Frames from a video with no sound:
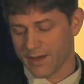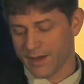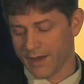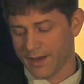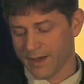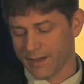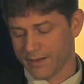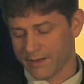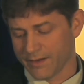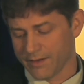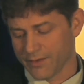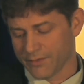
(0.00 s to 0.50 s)

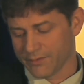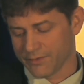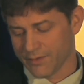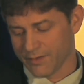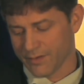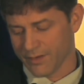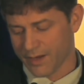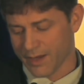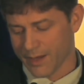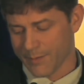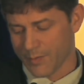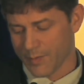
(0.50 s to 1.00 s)
and those are
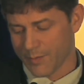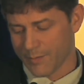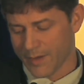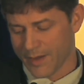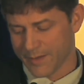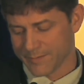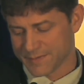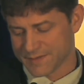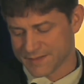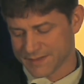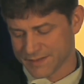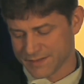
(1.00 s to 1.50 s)
the couple
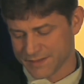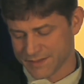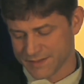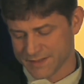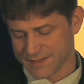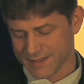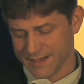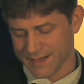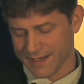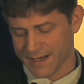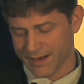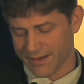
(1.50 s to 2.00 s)
bumps that you
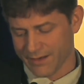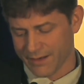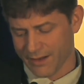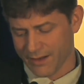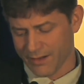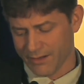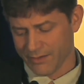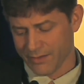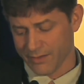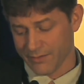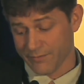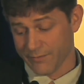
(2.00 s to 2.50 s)
see down
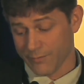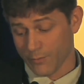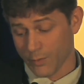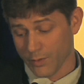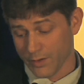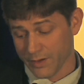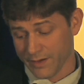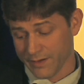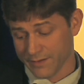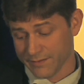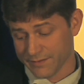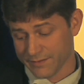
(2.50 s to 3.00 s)
there in the
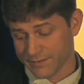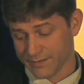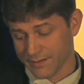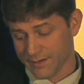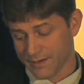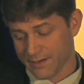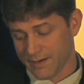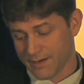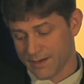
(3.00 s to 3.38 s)
40s.